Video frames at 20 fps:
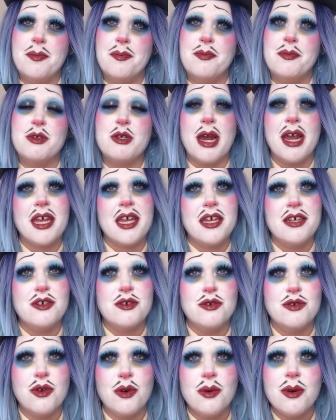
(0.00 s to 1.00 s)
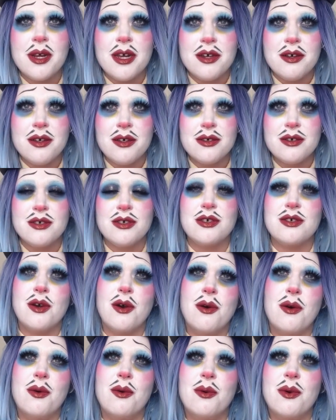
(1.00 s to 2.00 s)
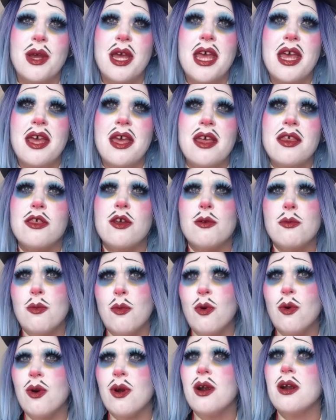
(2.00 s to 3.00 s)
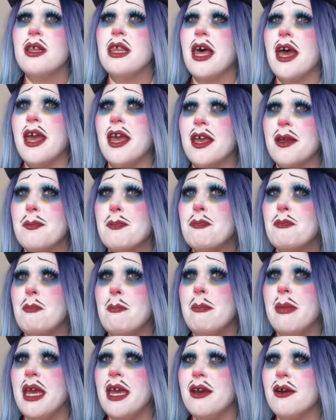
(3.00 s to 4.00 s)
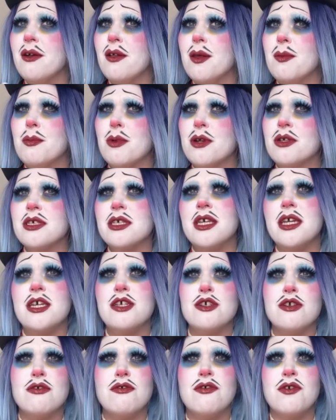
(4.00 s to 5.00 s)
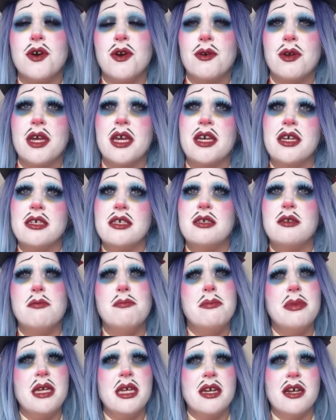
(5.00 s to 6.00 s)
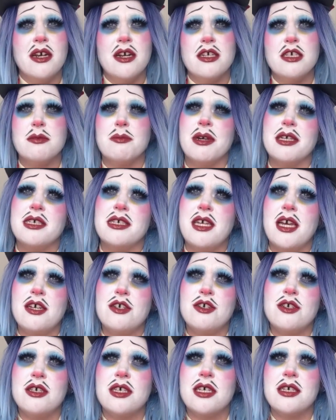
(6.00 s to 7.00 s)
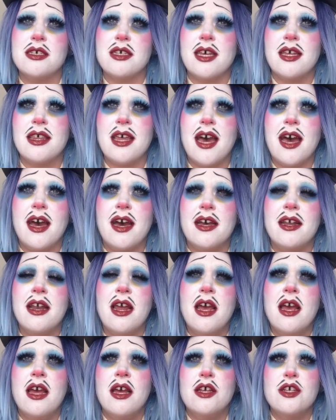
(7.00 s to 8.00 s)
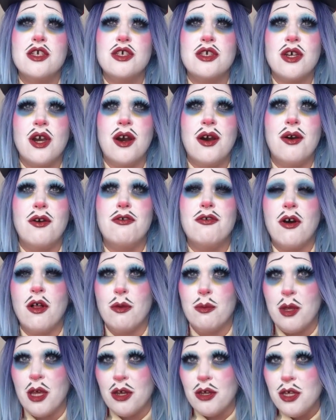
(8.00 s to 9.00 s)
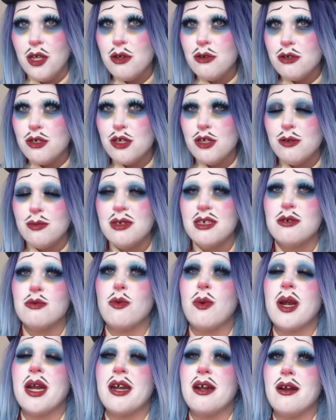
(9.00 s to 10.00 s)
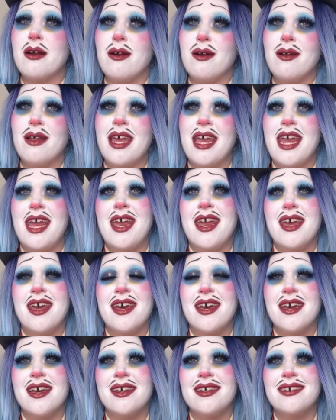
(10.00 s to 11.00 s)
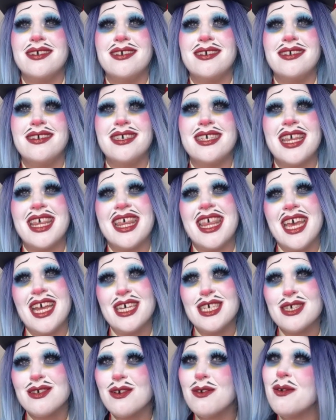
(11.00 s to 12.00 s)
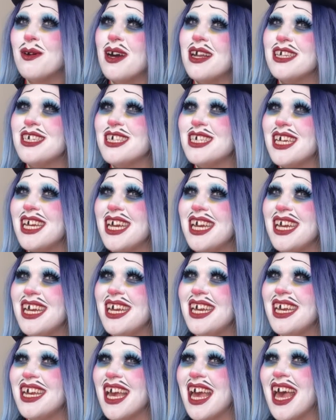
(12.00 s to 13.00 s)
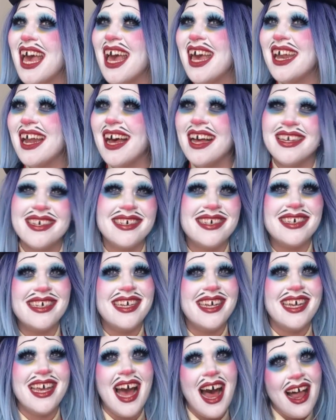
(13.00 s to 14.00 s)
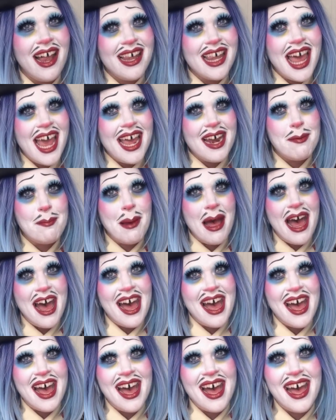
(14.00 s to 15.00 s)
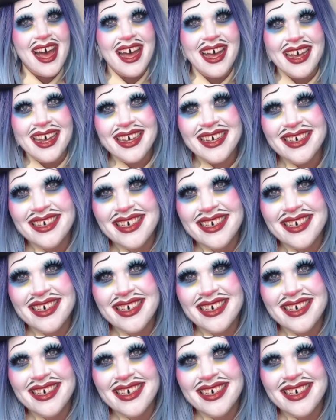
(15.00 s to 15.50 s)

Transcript: drag king tutorials, so they're more like male impersonation focused, beards, mustaches, things like that. So follow me on YouTube as well, and thanks for watching, and I'll see y'all later. Bye.